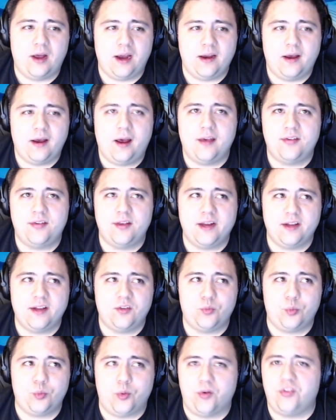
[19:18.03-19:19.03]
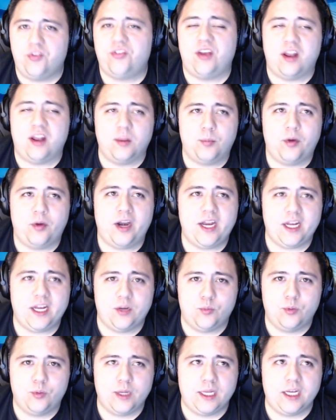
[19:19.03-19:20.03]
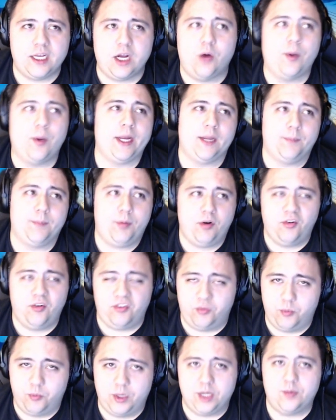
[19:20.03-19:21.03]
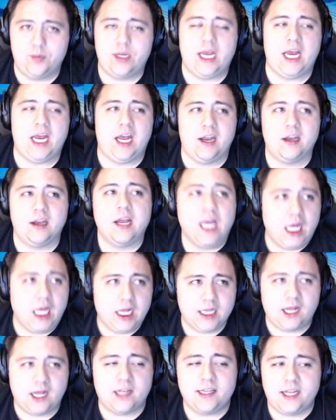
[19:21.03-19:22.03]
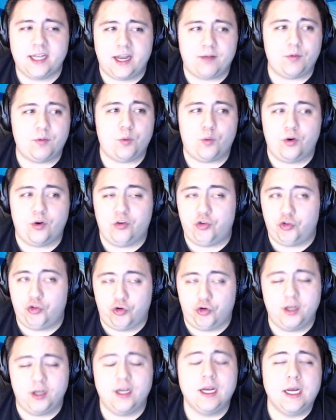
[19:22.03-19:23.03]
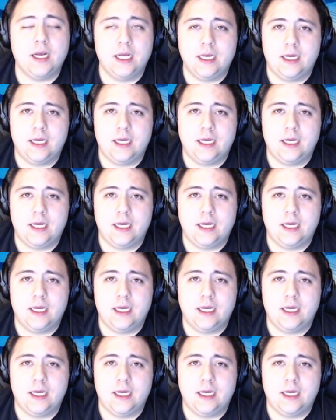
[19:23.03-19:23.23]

I, I think it's worth celebrating and really going in person when you can. Not that everyone should.